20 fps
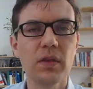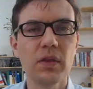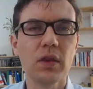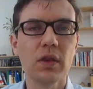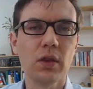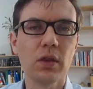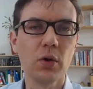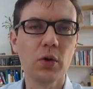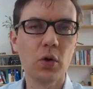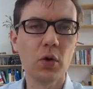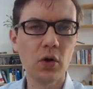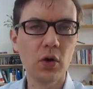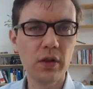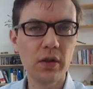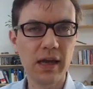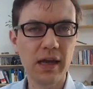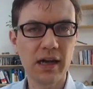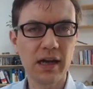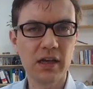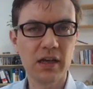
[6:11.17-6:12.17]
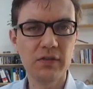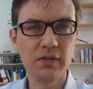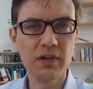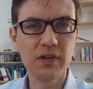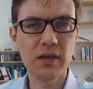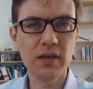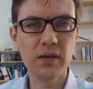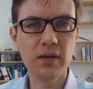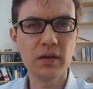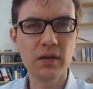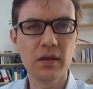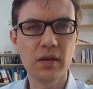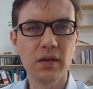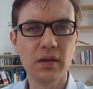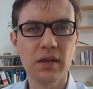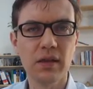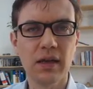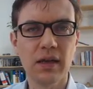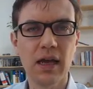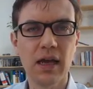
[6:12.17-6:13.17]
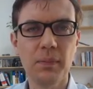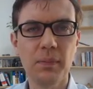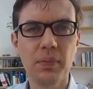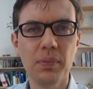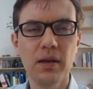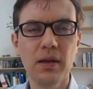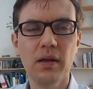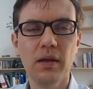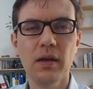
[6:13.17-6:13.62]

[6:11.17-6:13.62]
so all the activities that happen